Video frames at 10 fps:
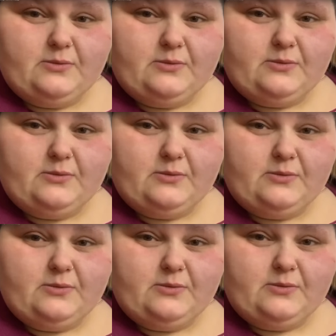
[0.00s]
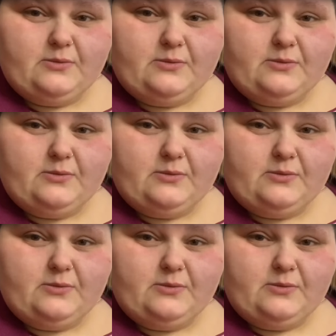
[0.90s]

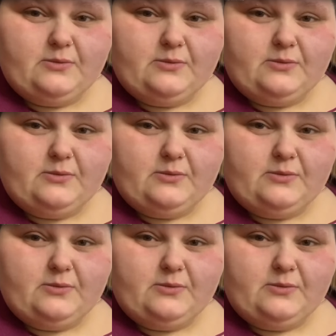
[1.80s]
No words are spoken by the person on screen.